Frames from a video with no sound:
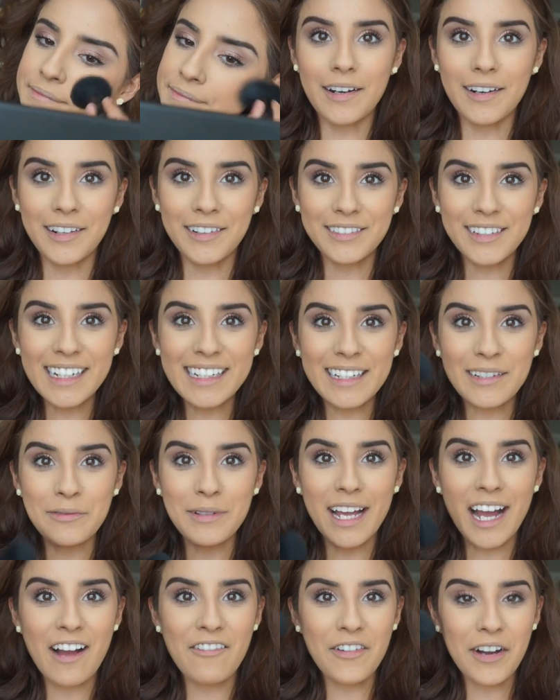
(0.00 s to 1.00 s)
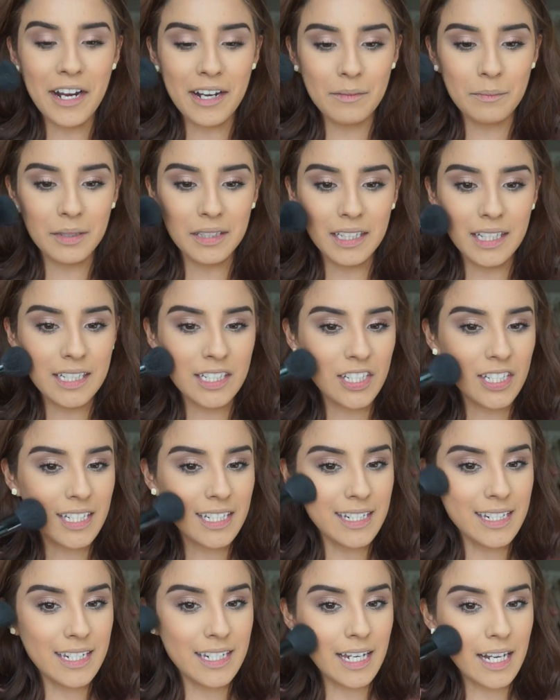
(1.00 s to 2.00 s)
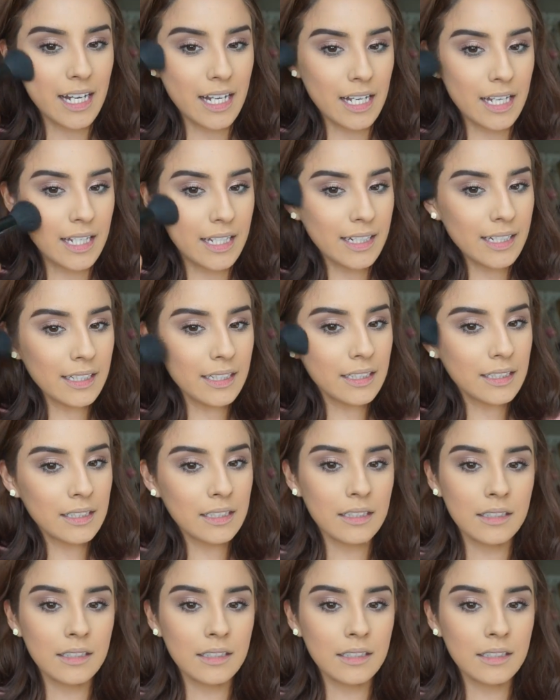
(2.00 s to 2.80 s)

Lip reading: Alright, and we have our blush done.